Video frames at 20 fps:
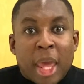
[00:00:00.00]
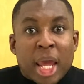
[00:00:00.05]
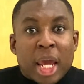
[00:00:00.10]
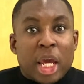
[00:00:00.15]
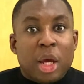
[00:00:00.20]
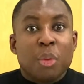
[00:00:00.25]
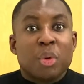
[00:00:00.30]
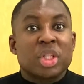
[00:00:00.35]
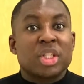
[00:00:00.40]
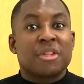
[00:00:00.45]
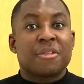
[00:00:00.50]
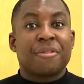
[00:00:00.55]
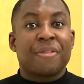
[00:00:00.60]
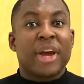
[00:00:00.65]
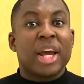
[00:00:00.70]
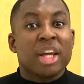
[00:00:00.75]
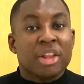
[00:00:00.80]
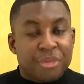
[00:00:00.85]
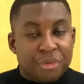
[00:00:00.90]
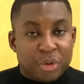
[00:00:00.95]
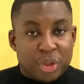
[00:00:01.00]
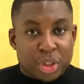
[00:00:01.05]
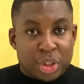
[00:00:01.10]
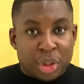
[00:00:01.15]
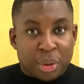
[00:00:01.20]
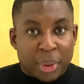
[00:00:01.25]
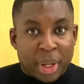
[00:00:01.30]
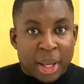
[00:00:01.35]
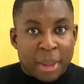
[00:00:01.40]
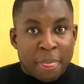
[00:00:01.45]
He was faithful
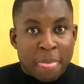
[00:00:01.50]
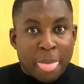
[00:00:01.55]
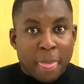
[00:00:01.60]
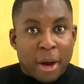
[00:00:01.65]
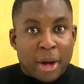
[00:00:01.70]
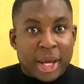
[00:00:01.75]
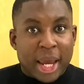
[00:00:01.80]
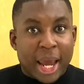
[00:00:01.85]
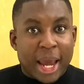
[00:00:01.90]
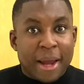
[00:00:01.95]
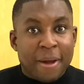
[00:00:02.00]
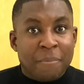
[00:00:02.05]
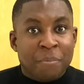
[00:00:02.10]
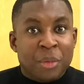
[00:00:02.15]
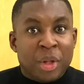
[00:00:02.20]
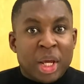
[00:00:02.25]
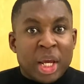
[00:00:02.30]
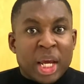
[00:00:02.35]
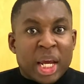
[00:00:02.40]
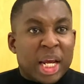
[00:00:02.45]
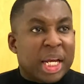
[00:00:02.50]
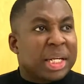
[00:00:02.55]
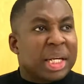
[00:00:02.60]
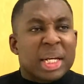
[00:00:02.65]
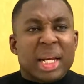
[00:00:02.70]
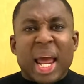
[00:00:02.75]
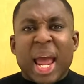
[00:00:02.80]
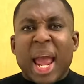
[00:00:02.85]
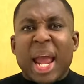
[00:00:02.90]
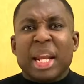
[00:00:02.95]
to it, okay? He
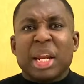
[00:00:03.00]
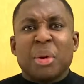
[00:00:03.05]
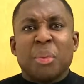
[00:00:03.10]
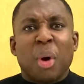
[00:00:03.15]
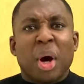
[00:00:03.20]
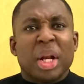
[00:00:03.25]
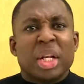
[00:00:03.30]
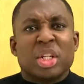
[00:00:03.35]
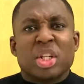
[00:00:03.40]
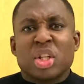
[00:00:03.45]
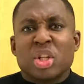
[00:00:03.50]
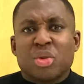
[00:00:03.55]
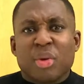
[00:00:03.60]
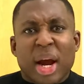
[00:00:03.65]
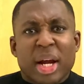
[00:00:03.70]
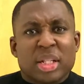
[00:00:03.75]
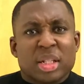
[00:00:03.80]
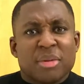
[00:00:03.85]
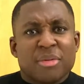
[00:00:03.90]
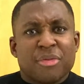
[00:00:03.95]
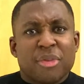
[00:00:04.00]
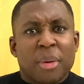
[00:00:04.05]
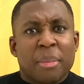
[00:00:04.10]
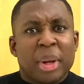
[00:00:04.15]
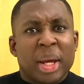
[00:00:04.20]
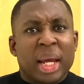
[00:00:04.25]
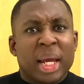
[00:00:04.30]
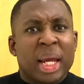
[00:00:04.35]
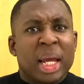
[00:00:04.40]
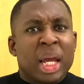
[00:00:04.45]
didn't let anyone distract him from
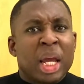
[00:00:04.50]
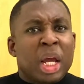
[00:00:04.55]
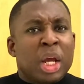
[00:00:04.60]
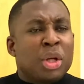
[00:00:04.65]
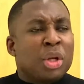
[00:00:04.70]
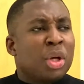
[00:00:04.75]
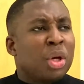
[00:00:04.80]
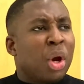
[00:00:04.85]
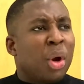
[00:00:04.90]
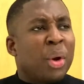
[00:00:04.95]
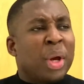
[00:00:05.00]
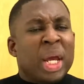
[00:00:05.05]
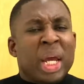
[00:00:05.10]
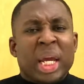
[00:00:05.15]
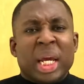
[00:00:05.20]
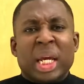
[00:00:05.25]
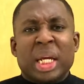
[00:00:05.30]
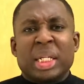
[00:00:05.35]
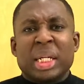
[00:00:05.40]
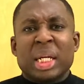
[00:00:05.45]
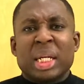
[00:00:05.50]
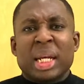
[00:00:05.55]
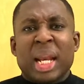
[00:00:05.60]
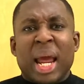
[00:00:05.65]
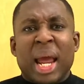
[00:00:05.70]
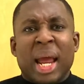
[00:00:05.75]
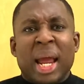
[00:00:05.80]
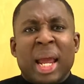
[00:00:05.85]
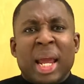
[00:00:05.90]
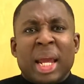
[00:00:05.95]
it. You know, he didn't
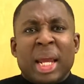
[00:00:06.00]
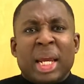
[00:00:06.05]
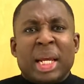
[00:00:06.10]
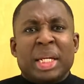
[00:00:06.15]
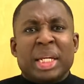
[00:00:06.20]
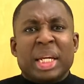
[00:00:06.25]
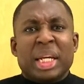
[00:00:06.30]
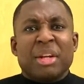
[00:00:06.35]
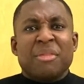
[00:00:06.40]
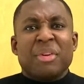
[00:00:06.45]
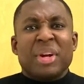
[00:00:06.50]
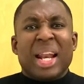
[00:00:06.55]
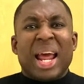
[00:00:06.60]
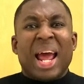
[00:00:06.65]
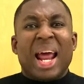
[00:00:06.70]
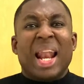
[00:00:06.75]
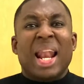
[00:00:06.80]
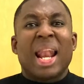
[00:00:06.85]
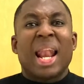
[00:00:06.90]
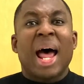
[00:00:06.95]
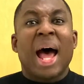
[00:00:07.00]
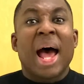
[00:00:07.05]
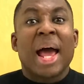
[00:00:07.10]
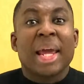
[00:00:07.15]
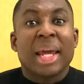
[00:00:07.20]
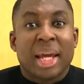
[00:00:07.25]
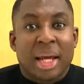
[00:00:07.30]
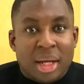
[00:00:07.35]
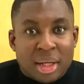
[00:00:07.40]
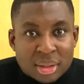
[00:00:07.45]
even let a
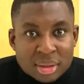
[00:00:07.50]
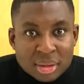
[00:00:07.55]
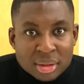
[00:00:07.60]
lion